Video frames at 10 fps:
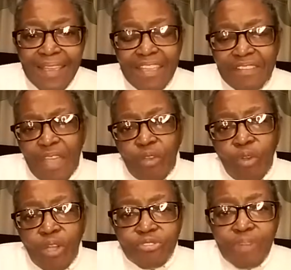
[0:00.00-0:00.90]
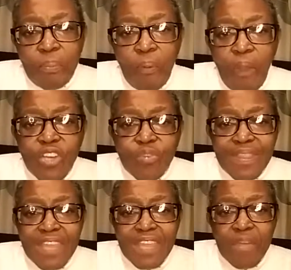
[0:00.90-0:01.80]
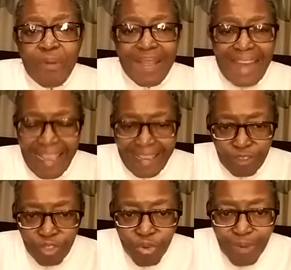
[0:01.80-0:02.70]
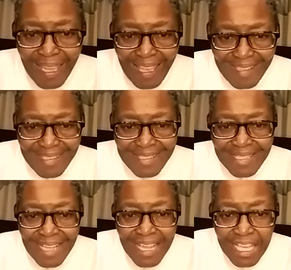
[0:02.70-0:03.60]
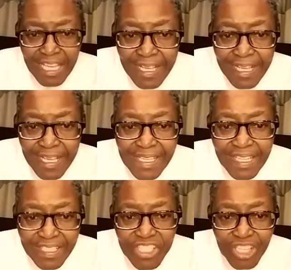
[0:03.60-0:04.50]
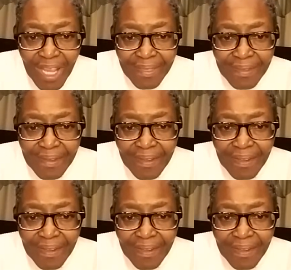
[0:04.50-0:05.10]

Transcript: They got to a point where they were like two cats hissing at each other.